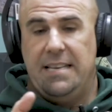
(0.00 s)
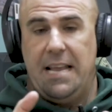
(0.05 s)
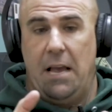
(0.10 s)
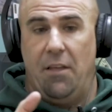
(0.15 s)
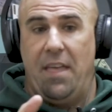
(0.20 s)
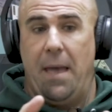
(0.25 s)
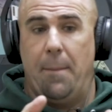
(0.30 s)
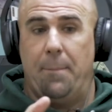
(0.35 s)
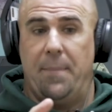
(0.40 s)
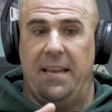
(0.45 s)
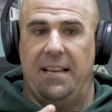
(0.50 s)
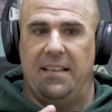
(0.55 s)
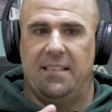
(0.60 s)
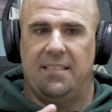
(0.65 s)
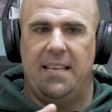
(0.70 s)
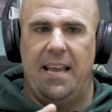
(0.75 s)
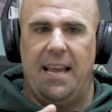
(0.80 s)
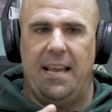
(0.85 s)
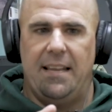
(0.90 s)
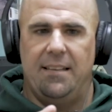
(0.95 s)
Now, that being
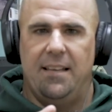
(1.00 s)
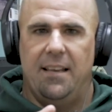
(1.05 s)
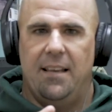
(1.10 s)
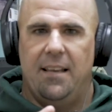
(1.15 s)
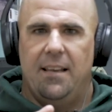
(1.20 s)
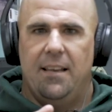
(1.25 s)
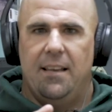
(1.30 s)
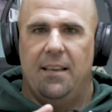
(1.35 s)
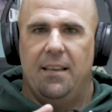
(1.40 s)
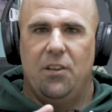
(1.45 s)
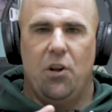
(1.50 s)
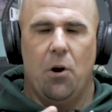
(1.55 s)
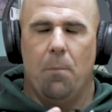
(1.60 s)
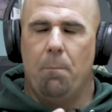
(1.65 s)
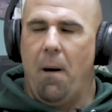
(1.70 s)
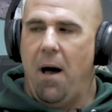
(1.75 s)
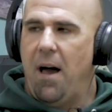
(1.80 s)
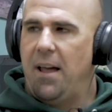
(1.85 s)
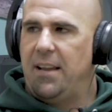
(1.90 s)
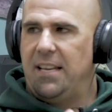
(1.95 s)
said, your
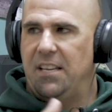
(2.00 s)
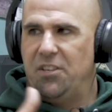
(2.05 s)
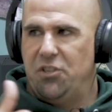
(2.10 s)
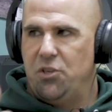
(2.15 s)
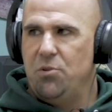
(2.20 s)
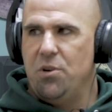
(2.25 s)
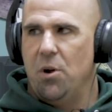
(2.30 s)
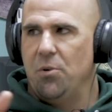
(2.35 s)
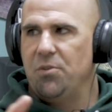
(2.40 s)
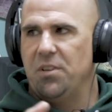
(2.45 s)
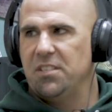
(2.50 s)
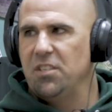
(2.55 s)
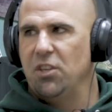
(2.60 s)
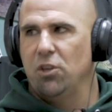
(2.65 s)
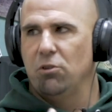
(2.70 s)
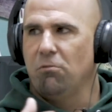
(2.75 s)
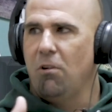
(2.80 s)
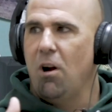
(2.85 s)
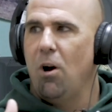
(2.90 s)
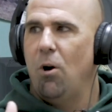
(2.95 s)
body, as you know, doesn't
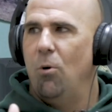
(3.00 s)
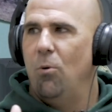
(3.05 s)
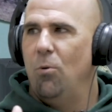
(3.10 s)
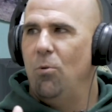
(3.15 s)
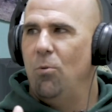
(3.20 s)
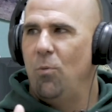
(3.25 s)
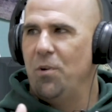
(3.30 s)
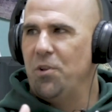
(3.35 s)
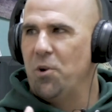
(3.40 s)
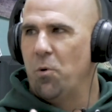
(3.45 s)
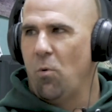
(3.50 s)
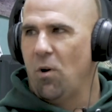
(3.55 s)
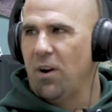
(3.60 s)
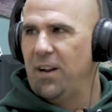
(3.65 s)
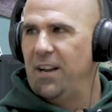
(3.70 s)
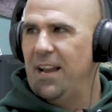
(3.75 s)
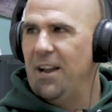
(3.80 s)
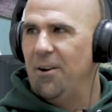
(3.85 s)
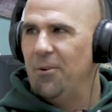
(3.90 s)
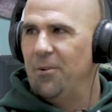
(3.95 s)
grow when you're
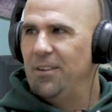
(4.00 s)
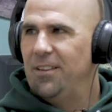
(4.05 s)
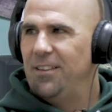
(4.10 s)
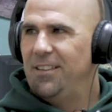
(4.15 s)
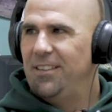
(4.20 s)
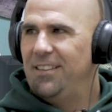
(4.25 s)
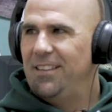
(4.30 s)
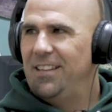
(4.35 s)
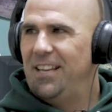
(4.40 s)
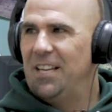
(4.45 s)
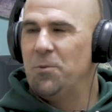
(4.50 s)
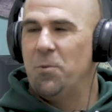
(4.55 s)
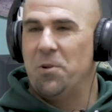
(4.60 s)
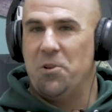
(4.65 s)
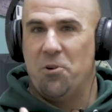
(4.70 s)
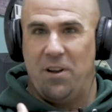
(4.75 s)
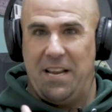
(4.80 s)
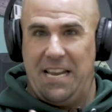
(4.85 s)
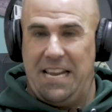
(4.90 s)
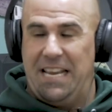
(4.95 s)
working out. It's when
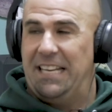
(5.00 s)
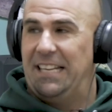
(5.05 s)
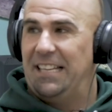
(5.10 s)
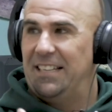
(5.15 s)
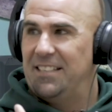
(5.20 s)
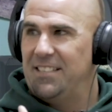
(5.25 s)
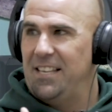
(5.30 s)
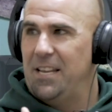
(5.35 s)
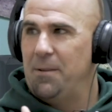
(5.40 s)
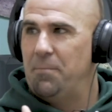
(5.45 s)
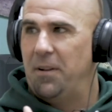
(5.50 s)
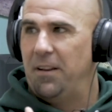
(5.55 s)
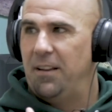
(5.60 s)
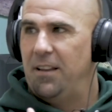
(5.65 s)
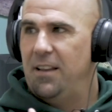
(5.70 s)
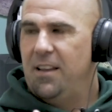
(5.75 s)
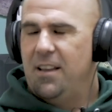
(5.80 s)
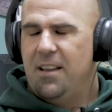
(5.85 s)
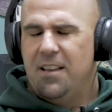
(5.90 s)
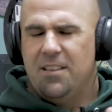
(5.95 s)
you're eating and sleeping.
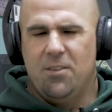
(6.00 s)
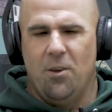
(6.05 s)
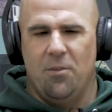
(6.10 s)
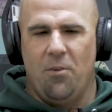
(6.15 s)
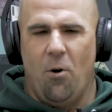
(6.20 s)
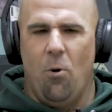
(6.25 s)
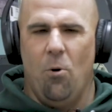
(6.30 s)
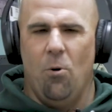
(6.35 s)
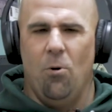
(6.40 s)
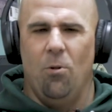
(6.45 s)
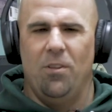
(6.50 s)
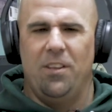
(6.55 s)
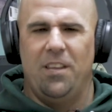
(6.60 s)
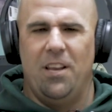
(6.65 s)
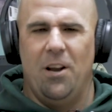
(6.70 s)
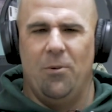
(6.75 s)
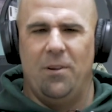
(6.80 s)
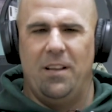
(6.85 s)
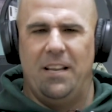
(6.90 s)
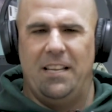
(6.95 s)
So the whole,
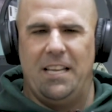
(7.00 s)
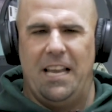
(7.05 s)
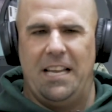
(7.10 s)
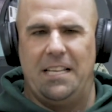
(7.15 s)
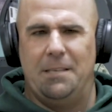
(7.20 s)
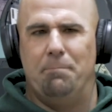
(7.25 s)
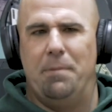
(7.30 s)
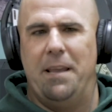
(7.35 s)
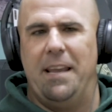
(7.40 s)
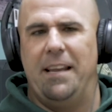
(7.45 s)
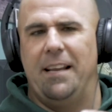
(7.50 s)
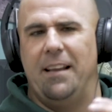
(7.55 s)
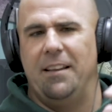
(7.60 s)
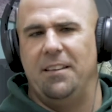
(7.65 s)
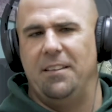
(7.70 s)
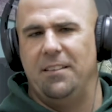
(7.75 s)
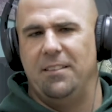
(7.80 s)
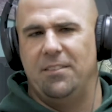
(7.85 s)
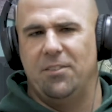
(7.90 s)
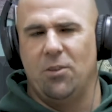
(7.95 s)
it's big
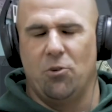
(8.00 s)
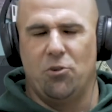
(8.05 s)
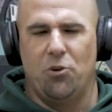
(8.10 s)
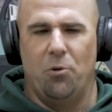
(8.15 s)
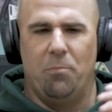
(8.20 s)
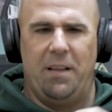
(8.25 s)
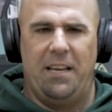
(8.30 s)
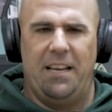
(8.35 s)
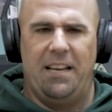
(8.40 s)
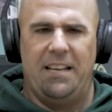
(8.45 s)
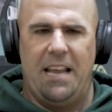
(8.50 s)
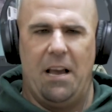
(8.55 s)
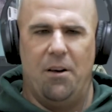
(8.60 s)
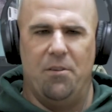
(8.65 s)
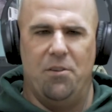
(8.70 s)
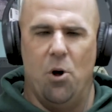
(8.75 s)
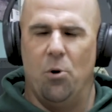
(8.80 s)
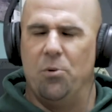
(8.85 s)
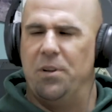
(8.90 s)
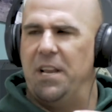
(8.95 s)
in social media now,
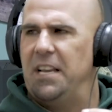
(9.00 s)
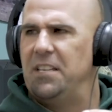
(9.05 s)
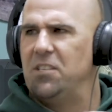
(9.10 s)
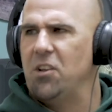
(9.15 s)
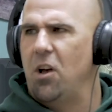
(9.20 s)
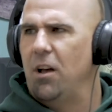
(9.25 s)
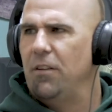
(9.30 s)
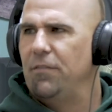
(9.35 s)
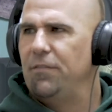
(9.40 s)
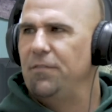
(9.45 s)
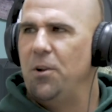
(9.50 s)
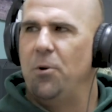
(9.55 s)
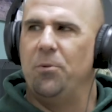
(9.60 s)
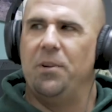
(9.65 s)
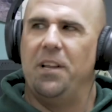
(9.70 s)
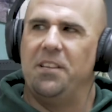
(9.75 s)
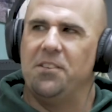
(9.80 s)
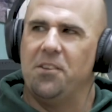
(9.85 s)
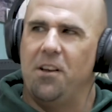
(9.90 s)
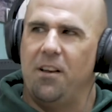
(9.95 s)
no days off, no
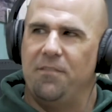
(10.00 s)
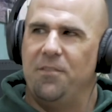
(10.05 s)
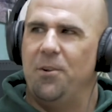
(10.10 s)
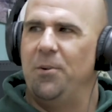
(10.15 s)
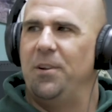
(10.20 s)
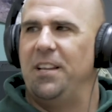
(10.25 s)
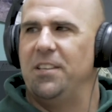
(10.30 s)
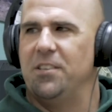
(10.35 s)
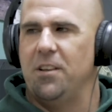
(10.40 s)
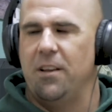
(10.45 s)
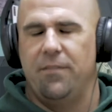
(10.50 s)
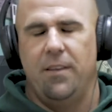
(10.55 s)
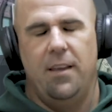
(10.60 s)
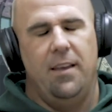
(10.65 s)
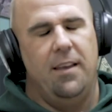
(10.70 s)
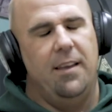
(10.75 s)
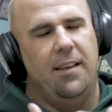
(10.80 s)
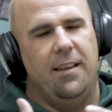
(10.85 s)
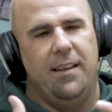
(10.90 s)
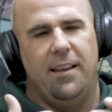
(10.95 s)
days off, no days off.
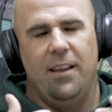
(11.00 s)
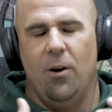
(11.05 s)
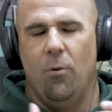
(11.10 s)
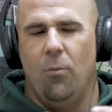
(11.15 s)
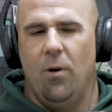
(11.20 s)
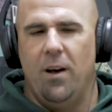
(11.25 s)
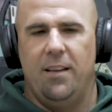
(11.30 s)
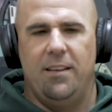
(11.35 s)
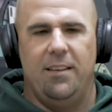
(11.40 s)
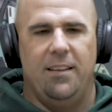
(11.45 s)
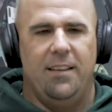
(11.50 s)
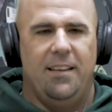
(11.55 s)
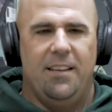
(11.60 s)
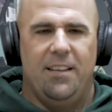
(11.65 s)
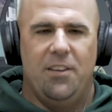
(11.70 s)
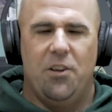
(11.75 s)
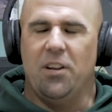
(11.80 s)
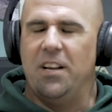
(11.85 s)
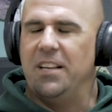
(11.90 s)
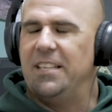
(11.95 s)
You know what?
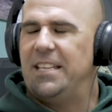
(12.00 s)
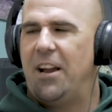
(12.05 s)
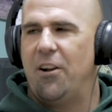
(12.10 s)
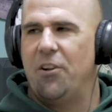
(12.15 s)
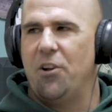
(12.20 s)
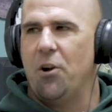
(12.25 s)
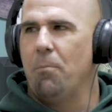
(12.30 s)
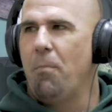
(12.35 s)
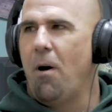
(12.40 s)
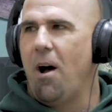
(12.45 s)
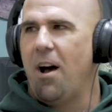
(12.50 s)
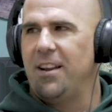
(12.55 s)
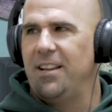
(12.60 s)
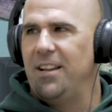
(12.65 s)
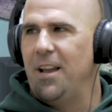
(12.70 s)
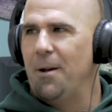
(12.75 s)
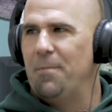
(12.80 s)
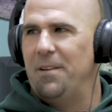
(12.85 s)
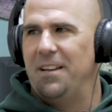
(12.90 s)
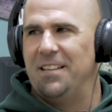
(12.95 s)
You're going to tear your
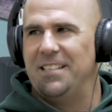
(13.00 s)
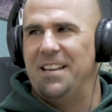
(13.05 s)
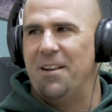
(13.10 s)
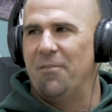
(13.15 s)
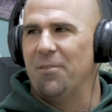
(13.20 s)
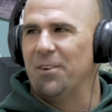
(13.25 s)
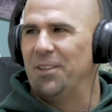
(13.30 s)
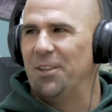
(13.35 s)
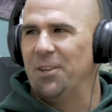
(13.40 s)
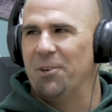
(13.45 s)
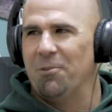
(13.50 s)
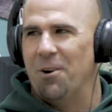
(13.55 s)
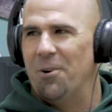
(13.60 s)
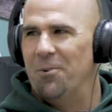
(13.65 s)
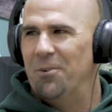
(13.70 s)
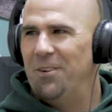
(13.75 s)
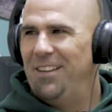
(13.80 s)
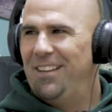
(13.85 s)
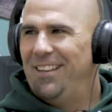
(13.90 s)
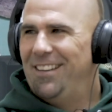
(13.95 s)
body up and it's never going to
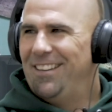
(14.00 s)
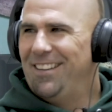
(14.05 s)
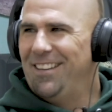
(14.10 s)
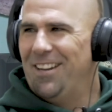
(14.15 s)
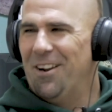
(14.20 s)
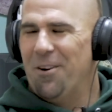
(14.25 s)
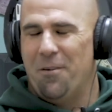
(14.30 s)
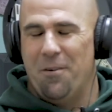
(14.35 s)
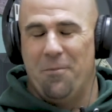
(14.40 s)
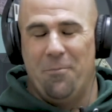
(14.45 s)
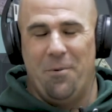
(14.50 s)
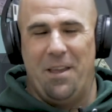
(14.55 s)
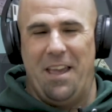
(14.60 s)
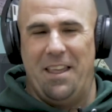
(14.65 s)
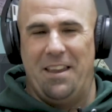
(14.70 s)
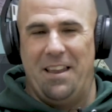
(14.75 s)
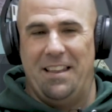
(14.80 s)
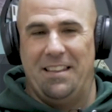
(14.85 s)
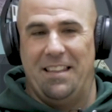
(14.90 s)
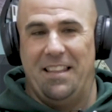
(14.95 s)
grow.
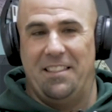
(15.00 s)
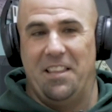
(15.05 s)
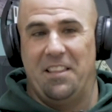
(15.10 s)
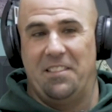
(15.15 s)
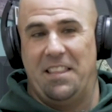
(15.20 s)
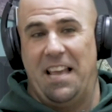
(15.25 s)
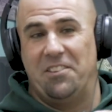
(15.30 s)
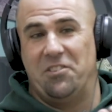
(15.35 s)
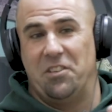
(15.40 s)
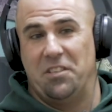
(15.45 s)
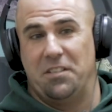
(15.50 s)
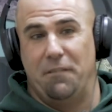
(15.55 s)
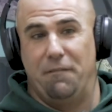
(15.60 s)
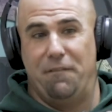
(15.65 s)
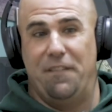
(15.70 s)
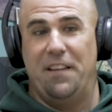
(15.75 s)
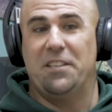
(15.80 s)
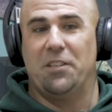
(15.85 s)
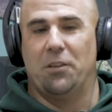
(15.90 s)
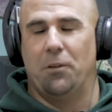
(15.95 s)
And that's just the
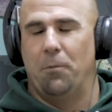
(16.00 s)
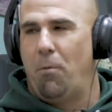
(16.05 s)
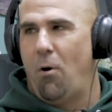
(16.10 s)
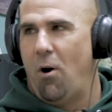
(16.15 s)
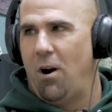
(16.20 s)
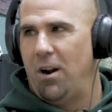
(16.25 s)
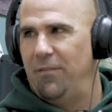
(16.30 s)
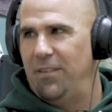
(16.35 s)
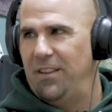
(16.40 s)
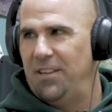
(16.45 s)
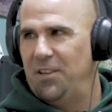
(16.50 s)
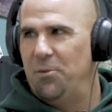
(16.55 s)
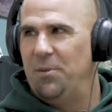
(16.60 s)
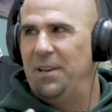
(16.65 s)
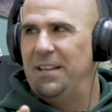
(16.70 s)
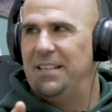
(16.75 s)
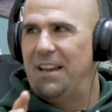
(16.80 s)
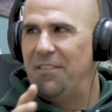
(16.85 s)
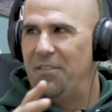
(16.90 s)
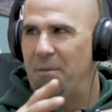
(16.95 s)
physical part of it. You
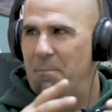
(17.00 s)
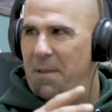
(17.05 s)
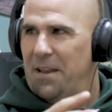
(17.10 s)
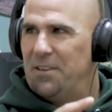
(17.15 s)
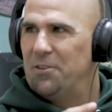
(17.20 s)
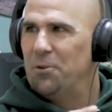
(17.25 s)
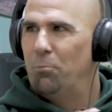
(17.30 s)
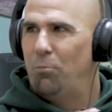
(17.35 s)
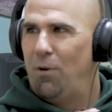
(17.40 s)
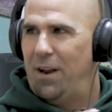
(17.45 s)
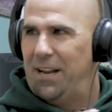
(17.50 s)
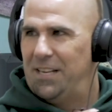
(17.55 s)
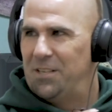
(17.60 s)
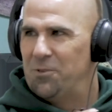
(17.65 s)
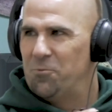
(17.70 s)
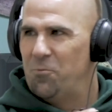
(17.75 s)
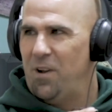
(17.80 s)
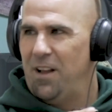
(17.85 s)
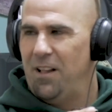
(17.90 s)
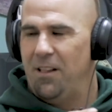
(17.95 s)
need to have the mental break
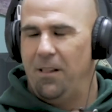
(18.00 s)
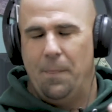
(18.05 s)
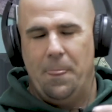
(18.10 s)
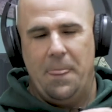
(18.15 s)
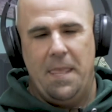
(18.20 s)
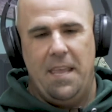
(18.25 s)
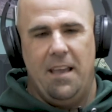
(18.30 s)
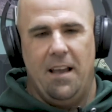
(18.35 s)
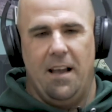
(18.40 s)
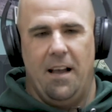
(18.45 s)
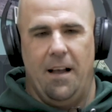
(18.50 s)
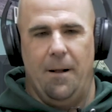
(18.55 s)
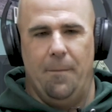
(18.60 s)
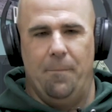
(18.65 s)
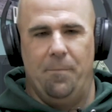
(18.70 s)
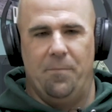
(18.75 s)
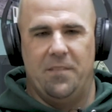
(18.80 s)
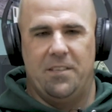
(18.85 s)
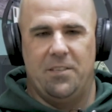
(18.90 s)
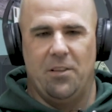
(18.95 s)
as well.
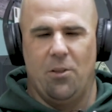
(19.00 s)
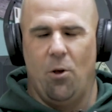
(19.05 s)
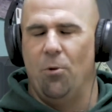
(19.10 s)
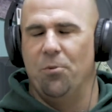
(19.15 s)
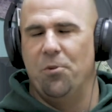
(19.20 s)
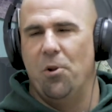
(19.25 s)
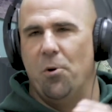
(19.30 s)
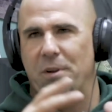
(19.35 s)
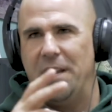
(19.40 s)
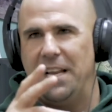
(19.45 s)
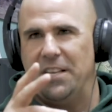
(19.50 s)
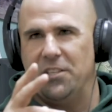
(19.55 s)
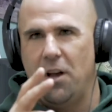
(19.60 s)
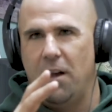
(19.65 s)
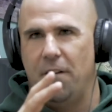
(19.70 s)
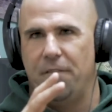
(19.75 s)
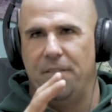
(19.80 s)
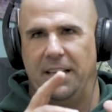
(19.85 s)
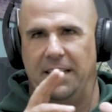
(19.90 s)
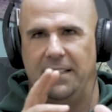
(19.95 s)
So the whole no days
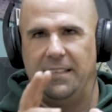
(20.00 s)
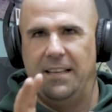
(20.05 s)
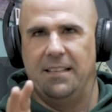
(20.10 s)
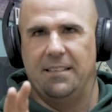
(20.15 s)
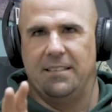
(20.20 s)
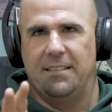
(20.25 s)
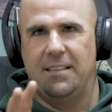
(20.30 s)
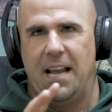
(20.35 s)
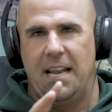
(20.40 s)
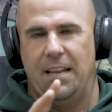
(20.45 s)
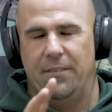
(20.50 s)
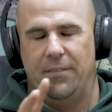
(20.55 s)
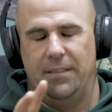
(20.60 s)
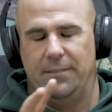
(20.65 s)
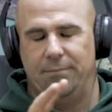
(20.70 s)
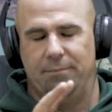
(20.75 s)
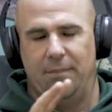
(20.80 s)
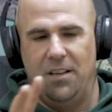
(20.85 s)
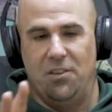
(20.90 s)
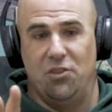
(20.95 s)
off thing is kind
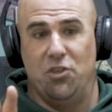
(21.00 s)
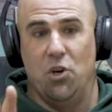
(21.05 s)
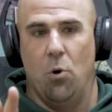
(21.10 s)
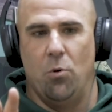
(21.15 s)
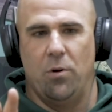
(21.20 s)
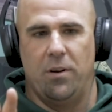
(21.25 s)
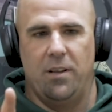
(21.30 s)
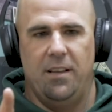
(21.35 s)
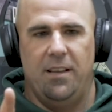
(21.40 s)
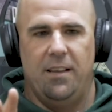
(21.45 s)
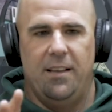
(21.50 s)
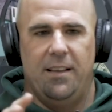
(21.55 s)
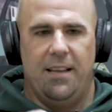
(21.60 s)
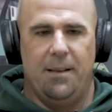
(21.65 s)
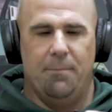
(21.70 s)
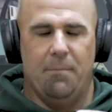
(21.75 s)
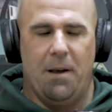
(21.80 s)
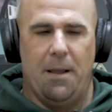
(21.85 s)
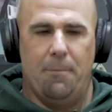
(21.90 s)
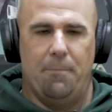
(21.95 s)
of a joke,
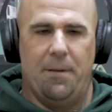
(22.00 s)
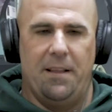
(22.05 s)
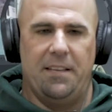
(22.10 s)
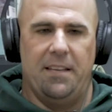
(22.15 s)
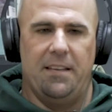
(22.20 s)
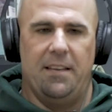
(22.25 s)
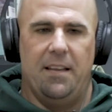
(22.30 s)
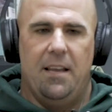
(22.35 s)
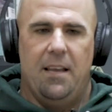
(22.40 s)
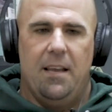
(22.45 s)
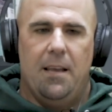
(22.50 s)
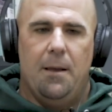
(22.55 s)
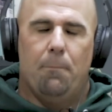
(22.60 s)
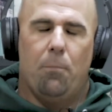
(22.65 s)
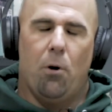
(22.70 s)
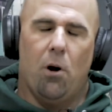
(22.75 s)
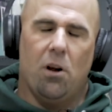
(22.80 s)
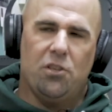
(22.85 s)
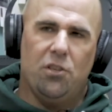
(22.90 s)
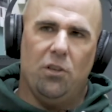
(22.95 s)
in my opinion.
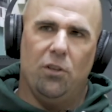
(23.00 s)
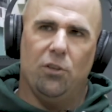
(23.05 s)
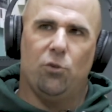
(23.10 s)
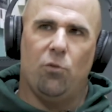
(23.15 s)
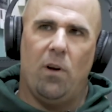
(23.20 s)
Personal